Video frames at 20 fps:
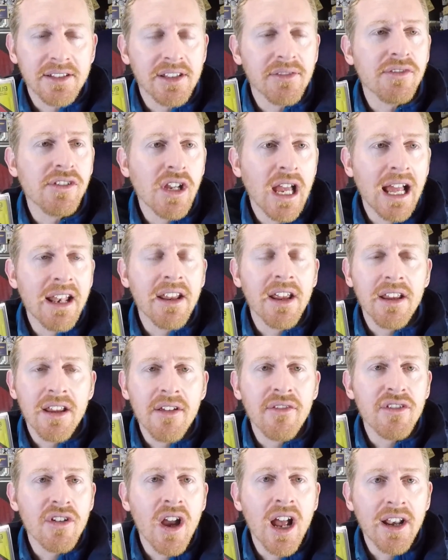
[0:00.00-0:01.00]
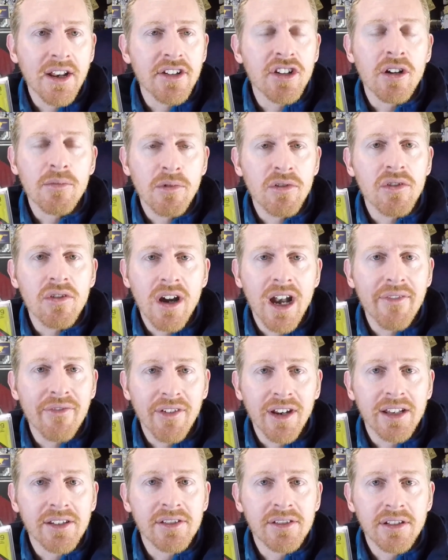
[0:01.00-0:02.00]
If you had a
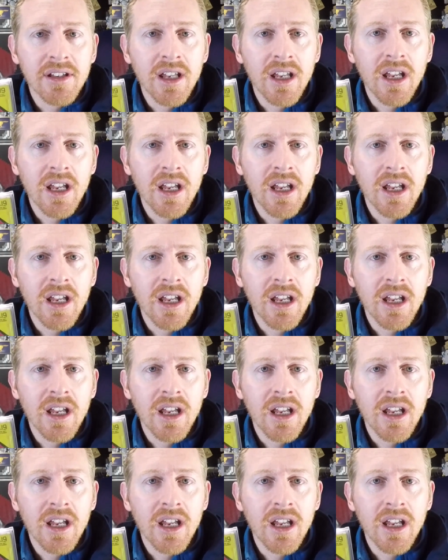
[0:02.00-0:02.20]
TurboGrafx,